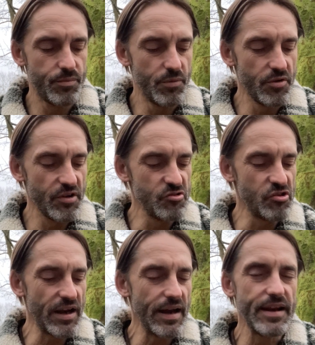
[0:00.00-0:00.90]
Moving
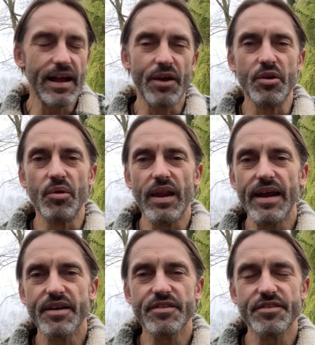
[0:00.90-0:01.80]
gently down your
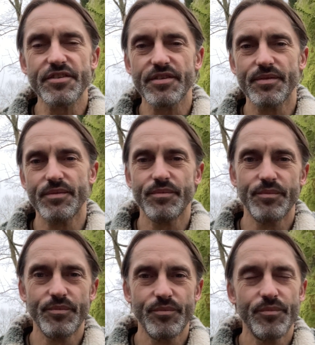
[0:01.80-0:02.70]
legs,
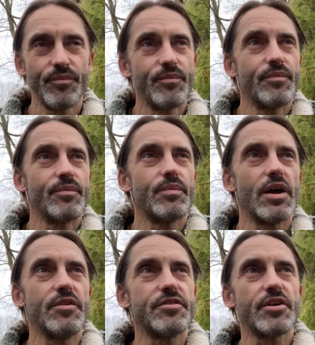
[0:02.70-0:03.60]

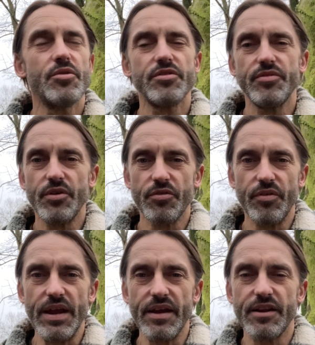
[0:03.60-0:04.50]
below the soles of your
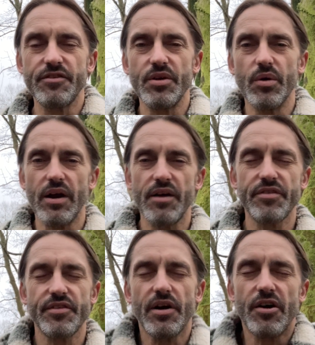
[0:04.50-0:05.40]
feet and into your
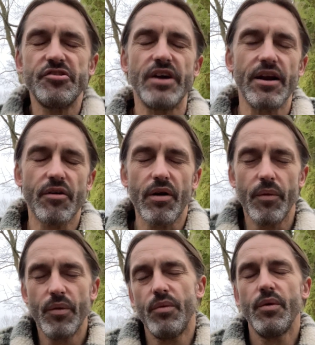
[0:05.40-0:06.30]
earth star chakra.
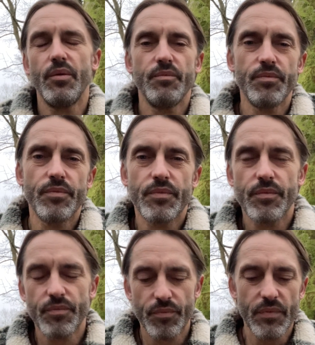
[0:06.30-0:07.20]

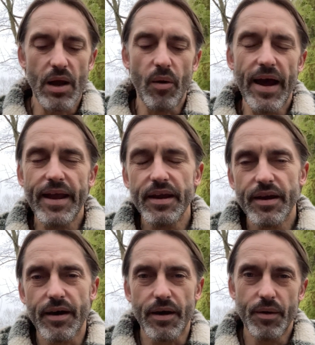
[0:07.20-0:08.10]
Now
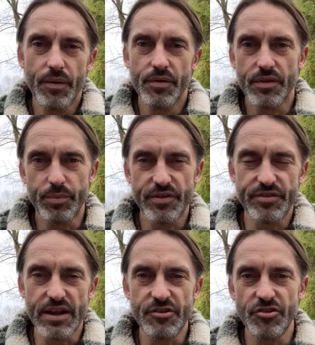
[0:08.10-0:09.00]
anchor the
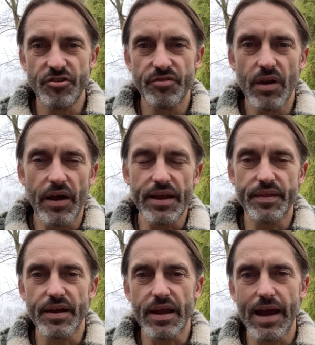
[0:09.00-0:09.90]
percentage of
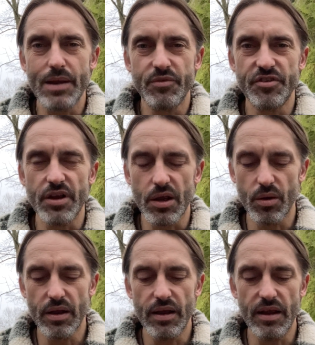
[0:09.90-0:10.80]
light that came to you
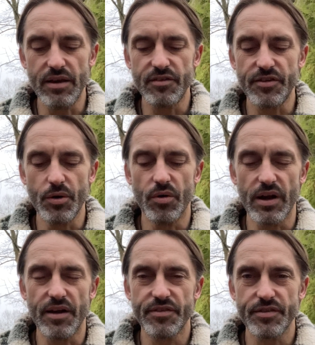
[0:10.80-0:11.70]
into your
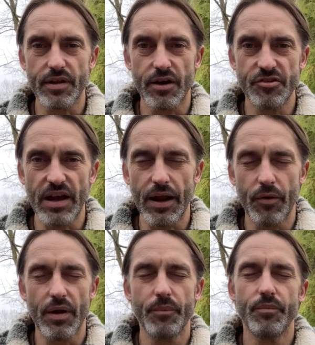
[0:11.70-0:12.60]
earth star
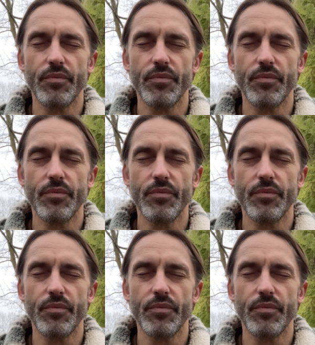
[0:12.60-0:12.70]
chakra.